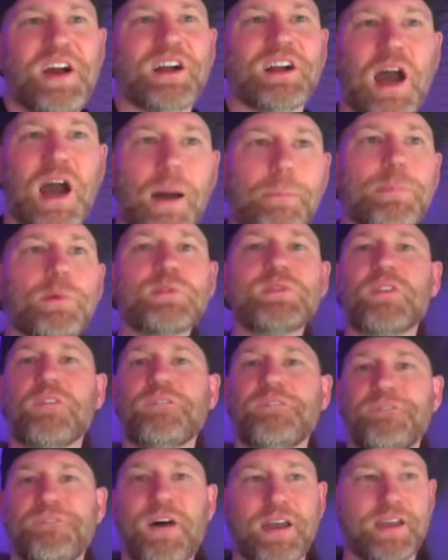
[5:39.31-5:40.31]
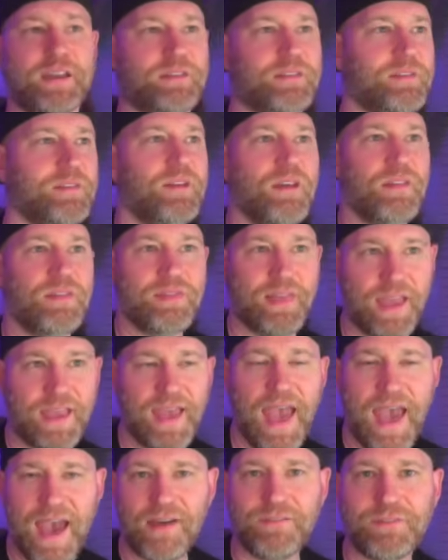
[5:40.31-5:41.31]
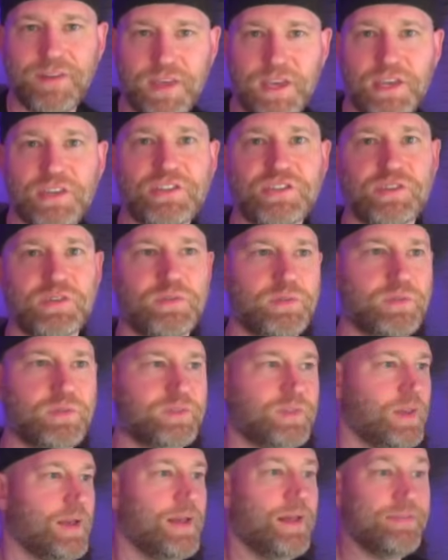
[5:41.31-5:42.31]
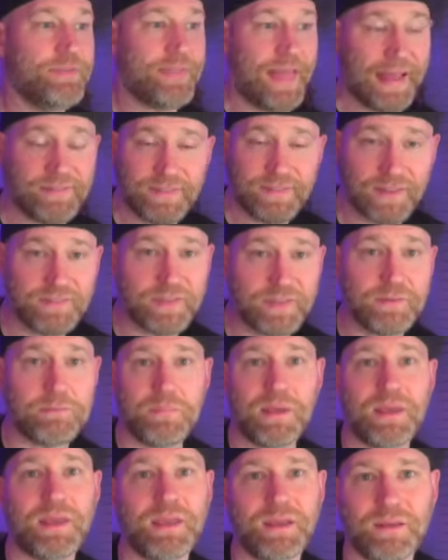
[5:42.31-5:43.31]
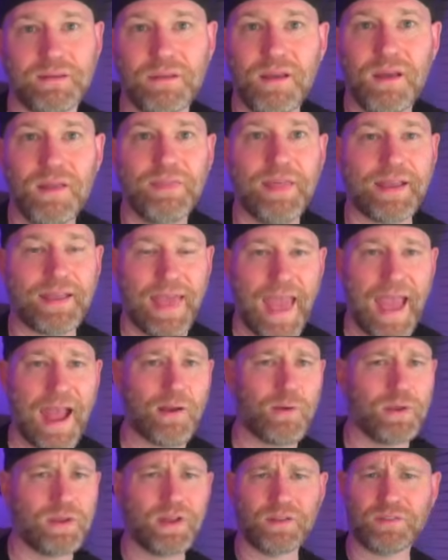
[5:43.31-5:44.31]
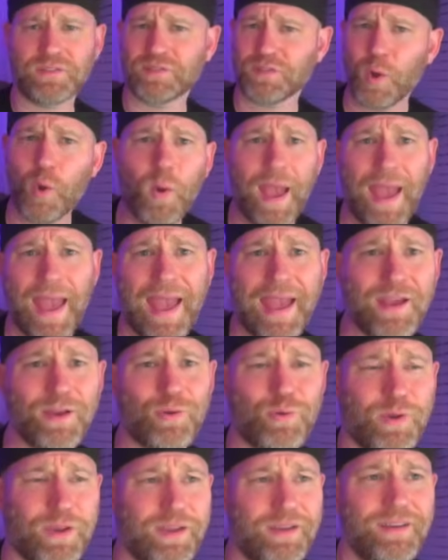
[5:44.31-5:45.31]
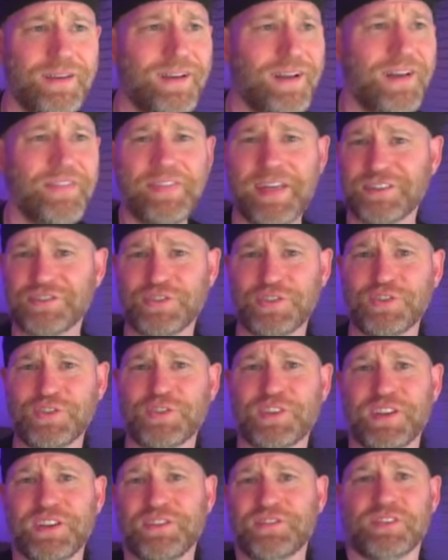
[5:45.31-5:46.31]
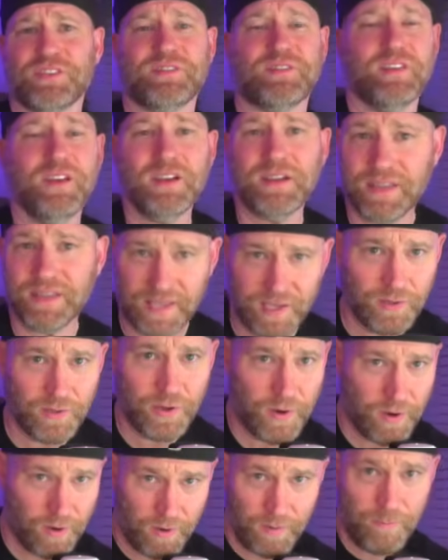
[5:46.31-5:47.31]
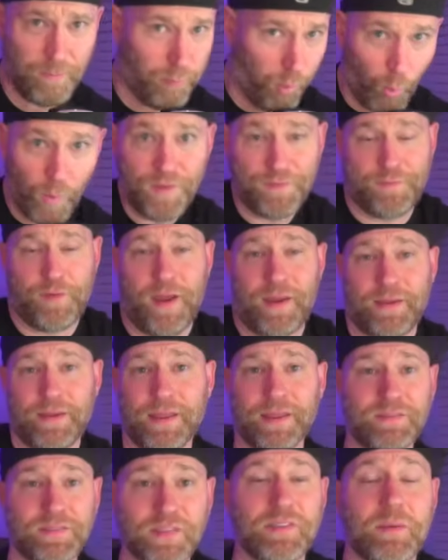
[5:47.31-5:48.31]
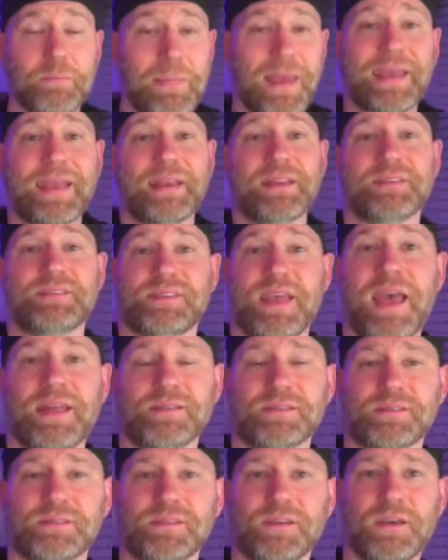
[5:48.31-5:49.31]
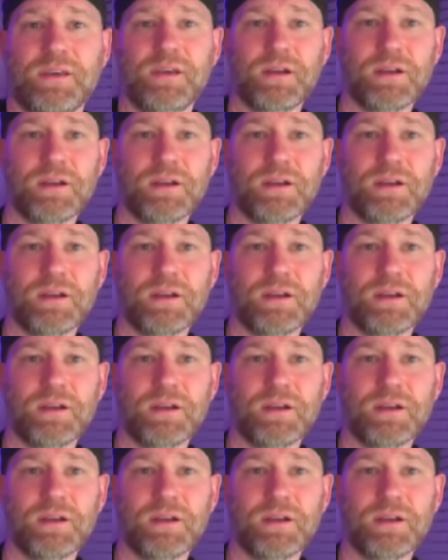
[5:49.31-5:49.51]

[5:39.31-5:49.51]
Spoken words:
Couples fight. They have issues. That doesn't mean that Karen got so angry that she's going to just kill her boyfriend. It doesn't make any sense.